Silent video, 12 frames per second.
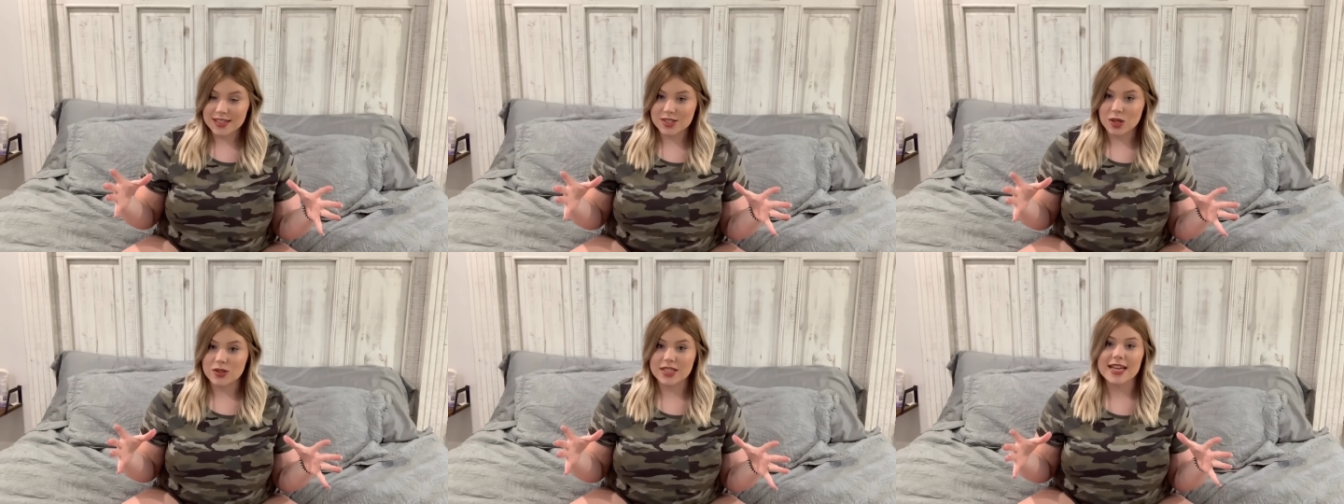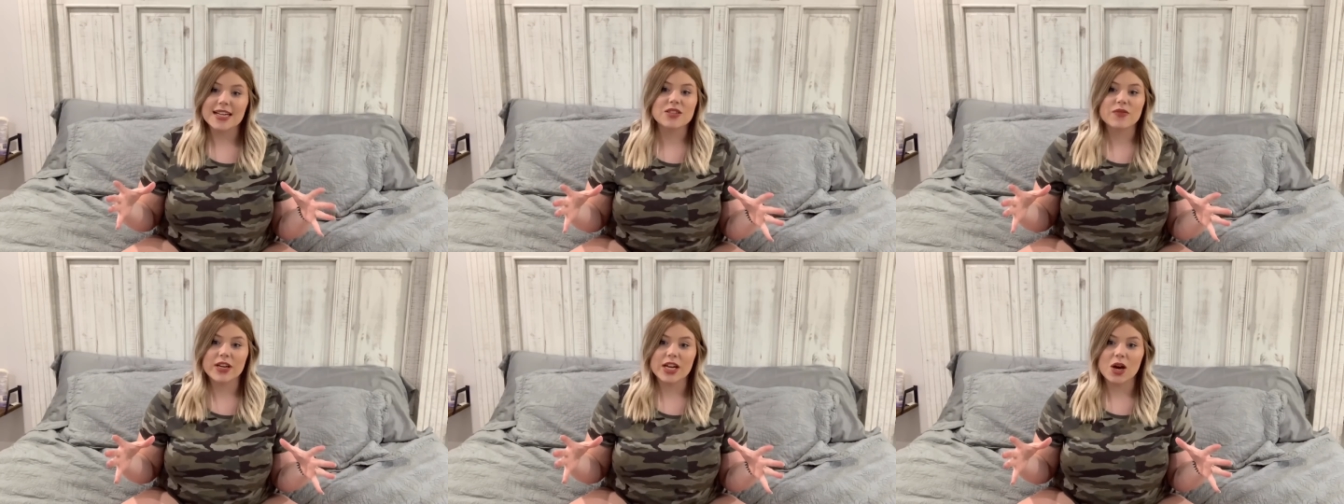So today's
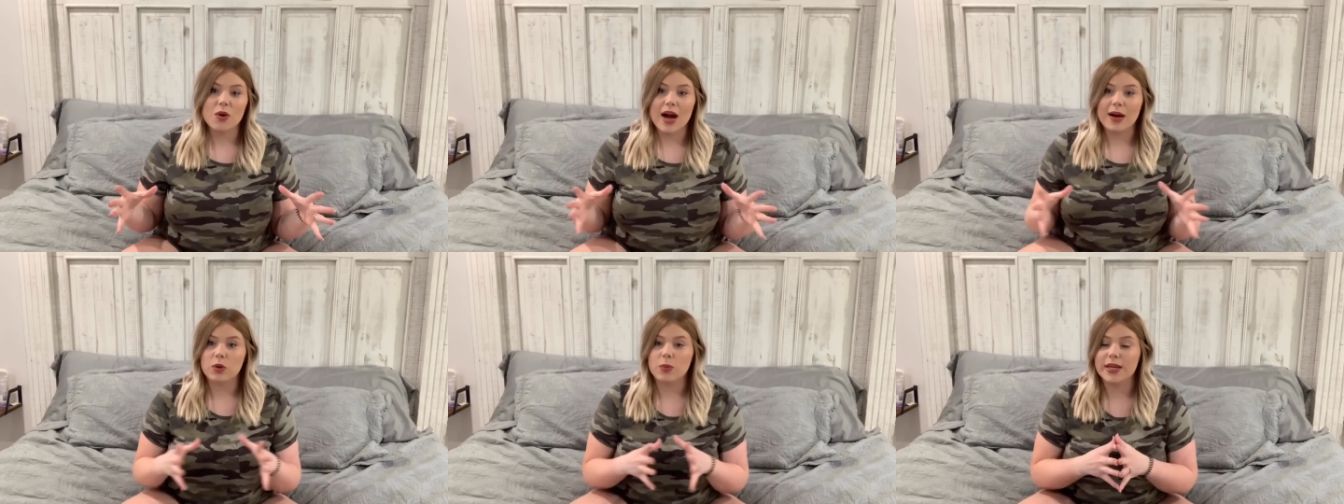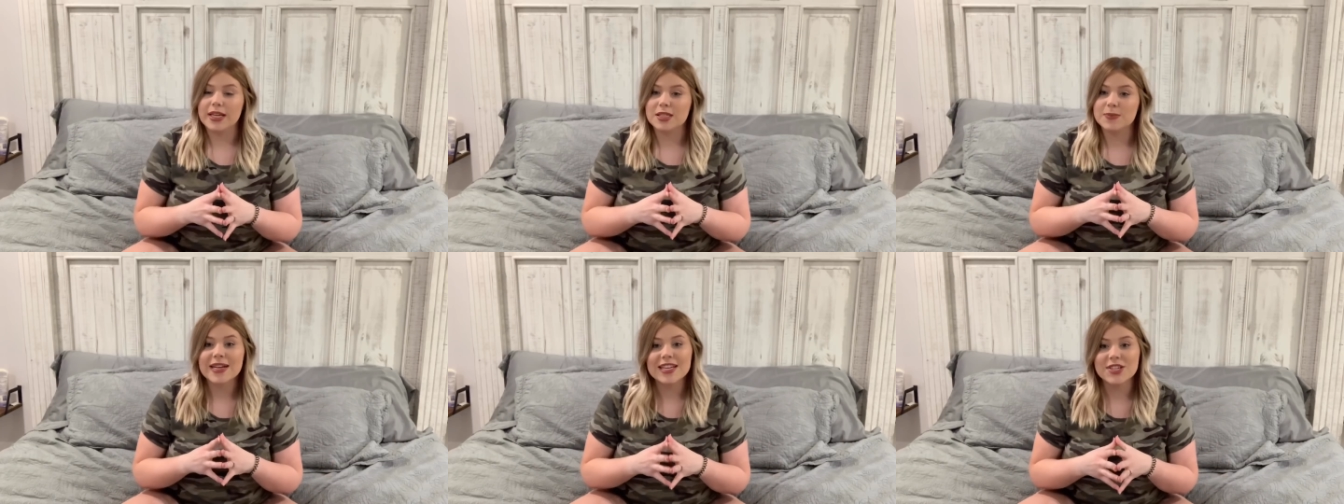video, I will be
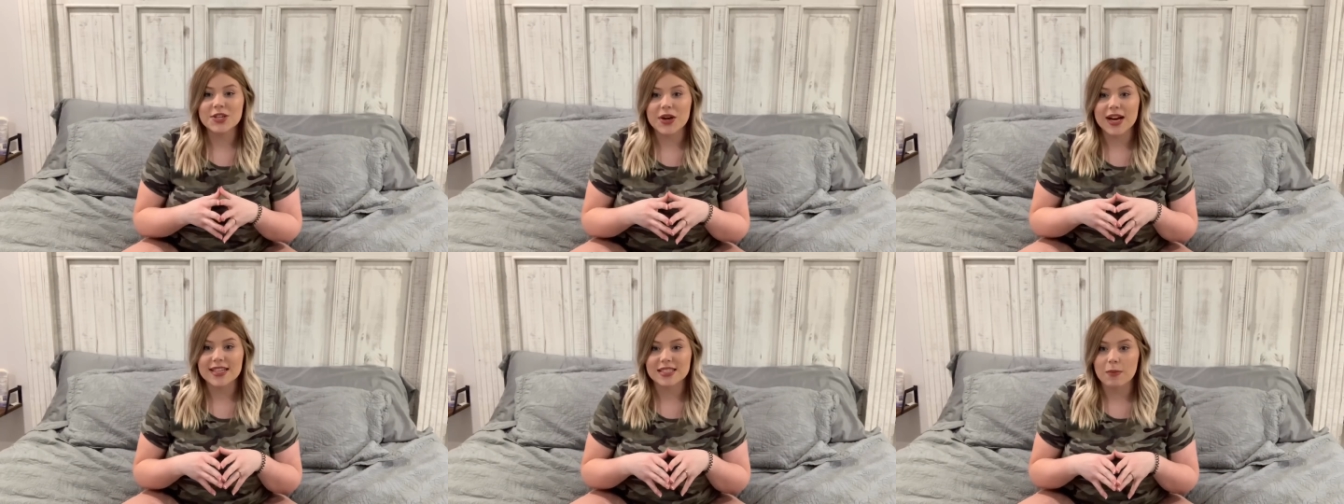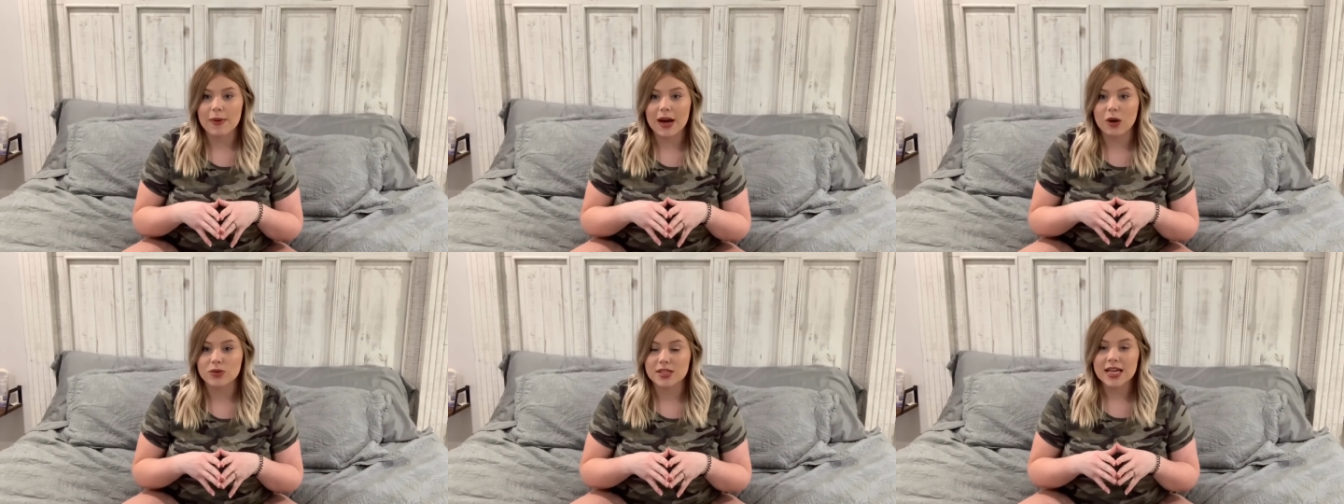speaking to you guys
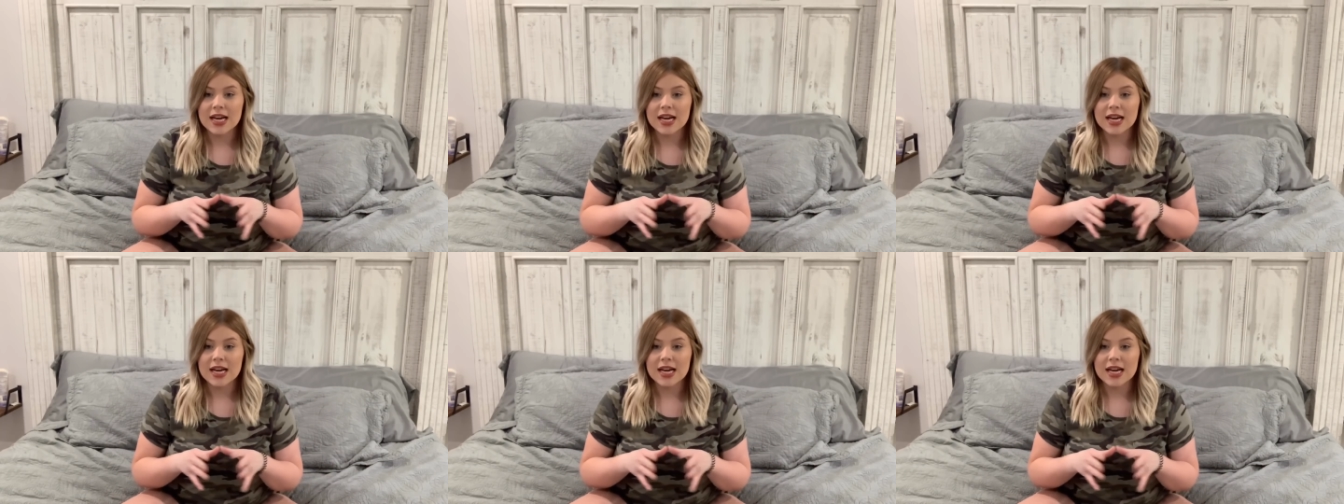about